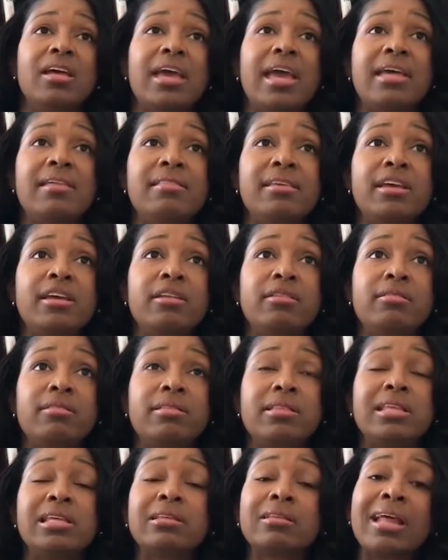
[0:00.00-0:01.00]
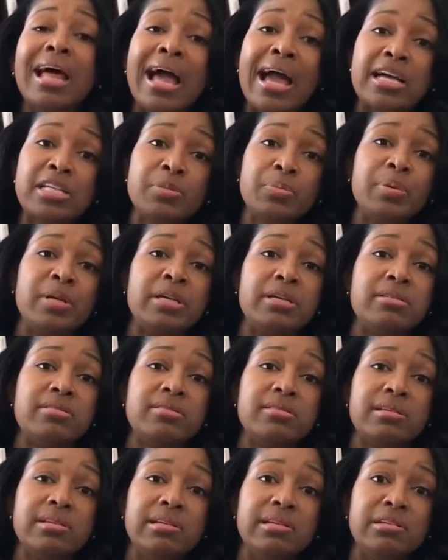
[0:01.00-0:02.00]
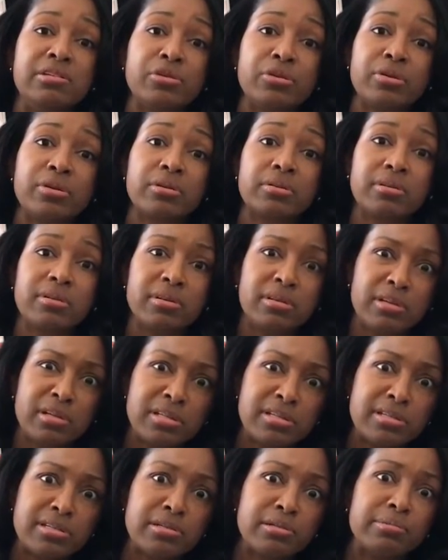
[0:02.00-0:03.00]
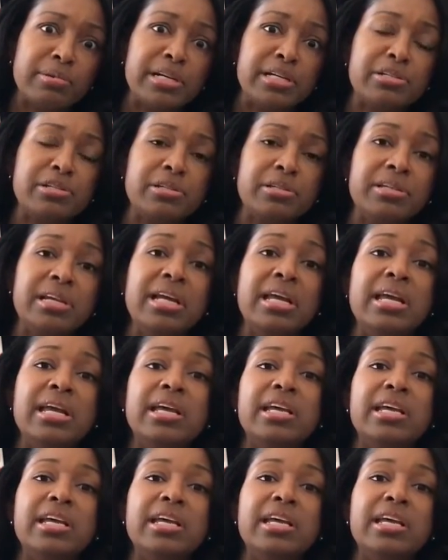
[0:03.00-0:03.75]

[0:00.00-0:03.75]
And then the last piece in your consideration